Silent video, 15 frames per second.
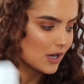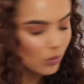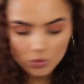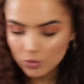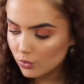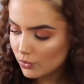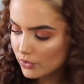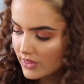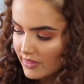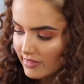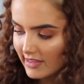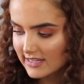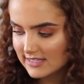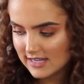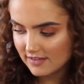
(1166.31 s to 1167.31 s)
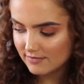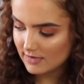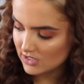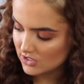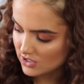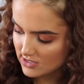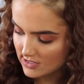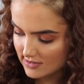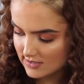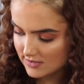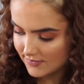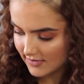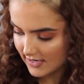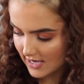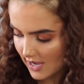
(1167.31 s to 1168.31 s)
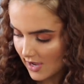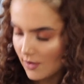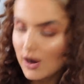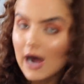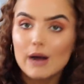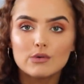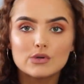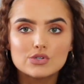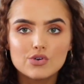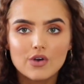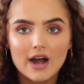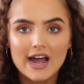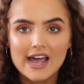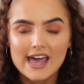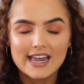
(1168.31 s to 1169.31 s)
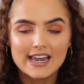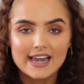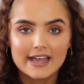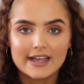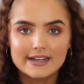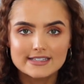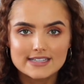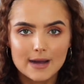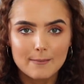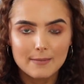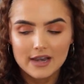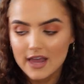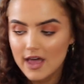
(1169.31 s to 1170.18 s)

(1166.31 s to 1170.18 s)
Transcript: All the things I've mentioned in this video I will try and link down below.